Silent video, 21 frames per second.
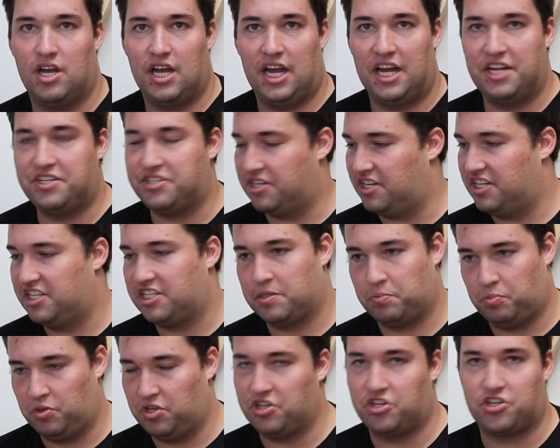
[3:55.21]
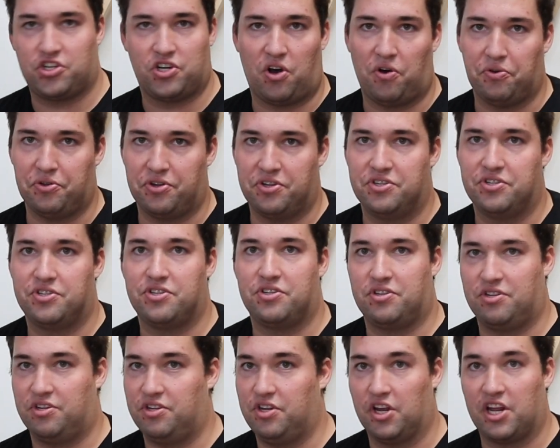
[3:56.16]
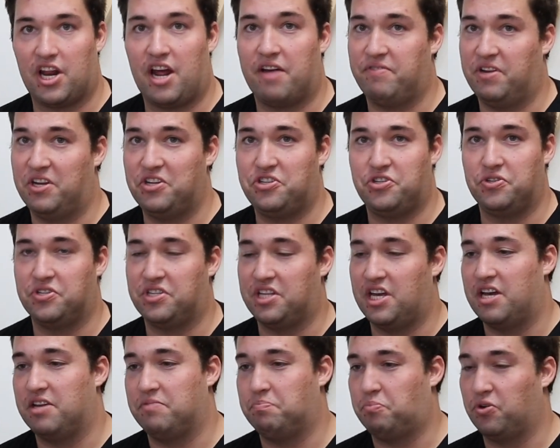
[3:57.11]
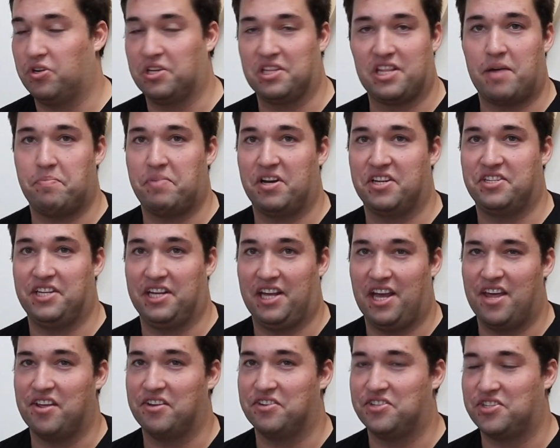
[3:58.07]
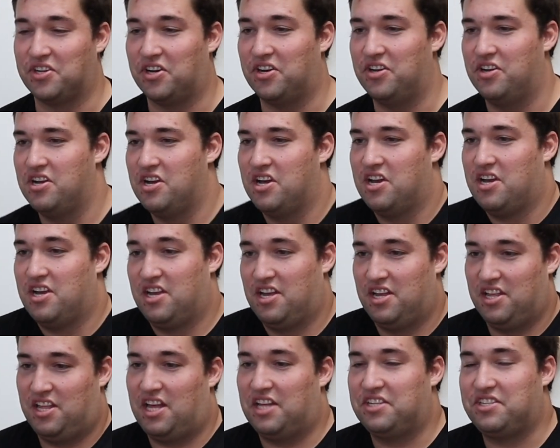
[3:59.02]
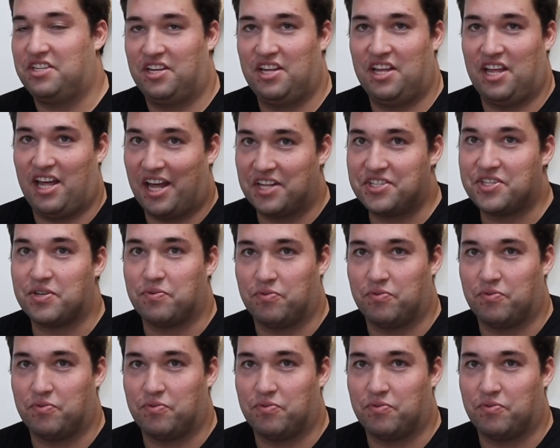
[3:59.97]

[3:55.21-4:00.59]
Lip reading: It's split the shoulders. You can have issues there putting that back together, so that's a